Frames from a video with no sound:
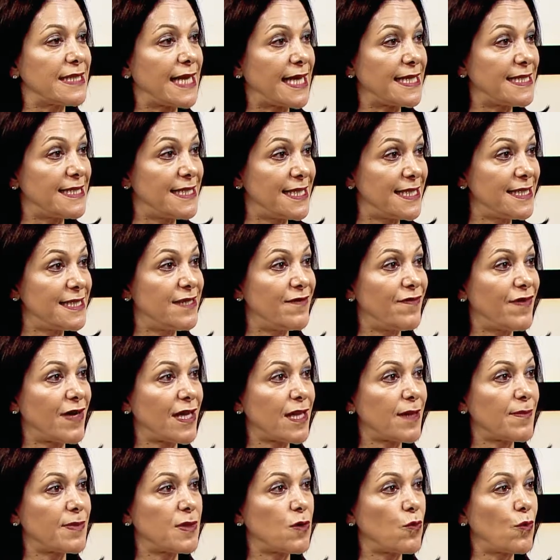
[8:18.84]
I did
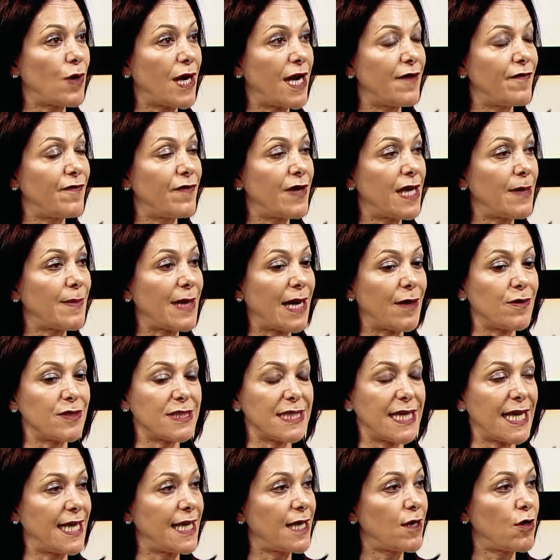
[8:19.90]
develop the wireframe. I was
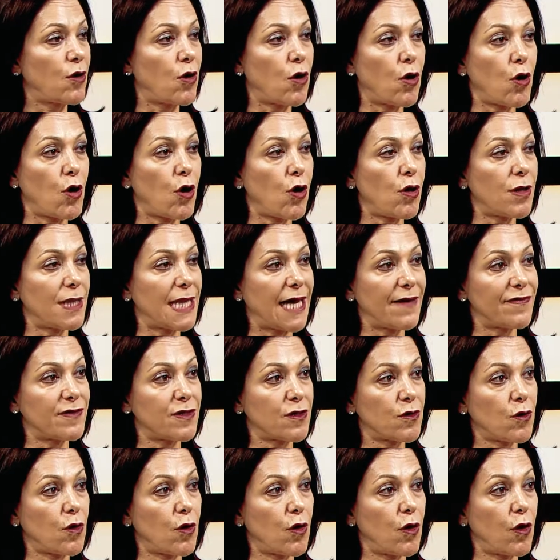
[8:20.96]
getting call after
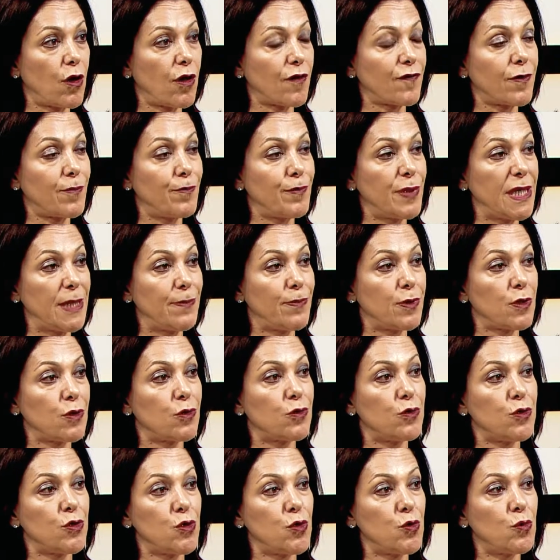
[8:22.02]
call from people
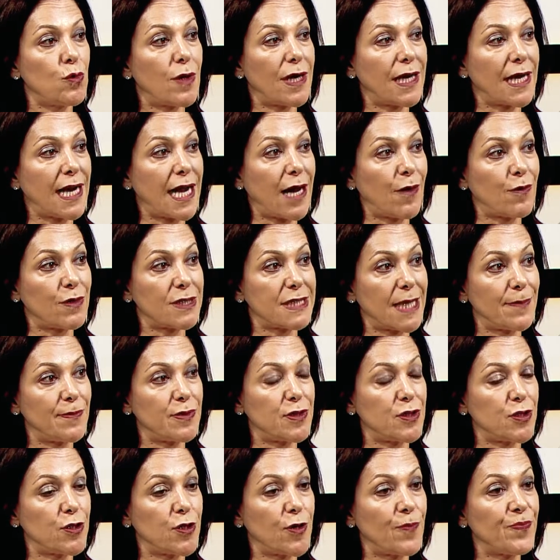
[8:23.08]
who knew what I was up
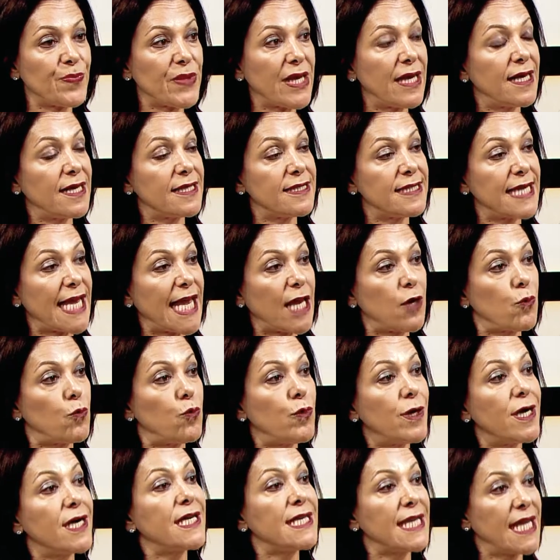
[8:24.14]
to, saying,
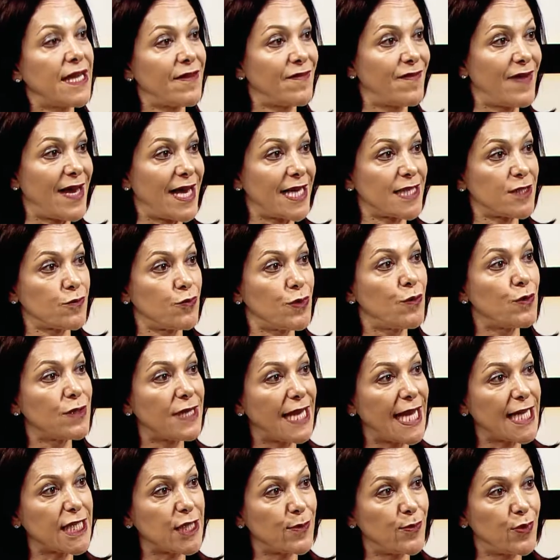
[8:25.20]
we're going to invest. We would
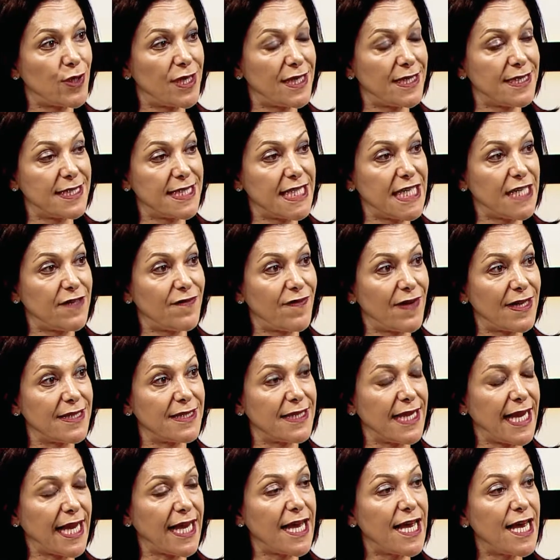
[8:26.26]
like to put in seed
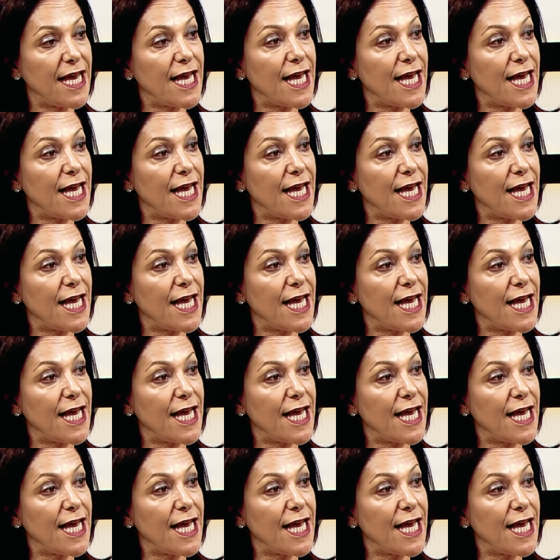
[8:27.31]
funding.